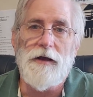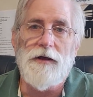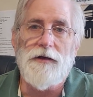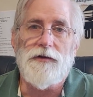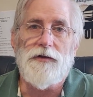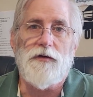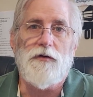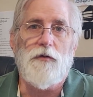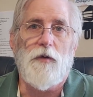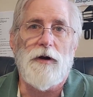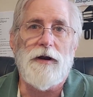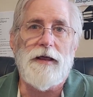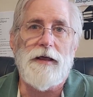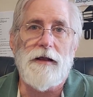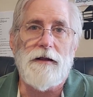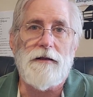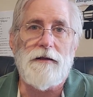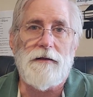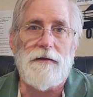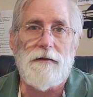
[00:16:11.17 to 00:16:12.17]
So you want to
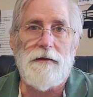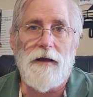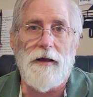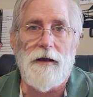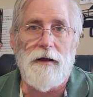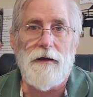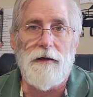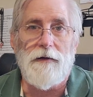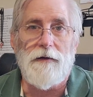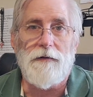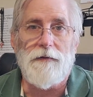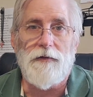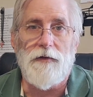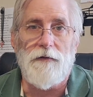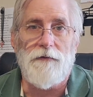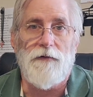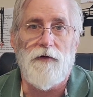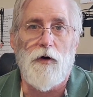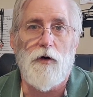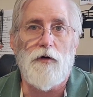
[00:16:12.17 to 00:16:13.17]
get the
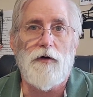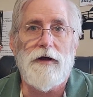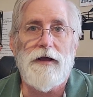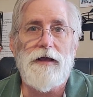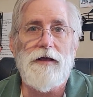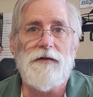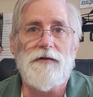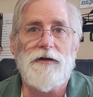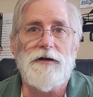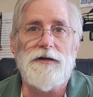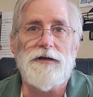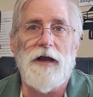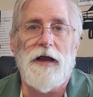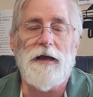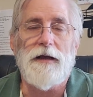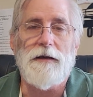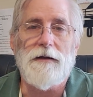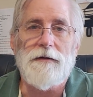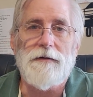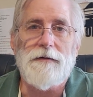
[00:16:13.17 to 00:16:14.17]
Varroa Easy
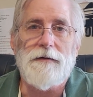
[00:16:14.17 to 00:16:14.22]
Check.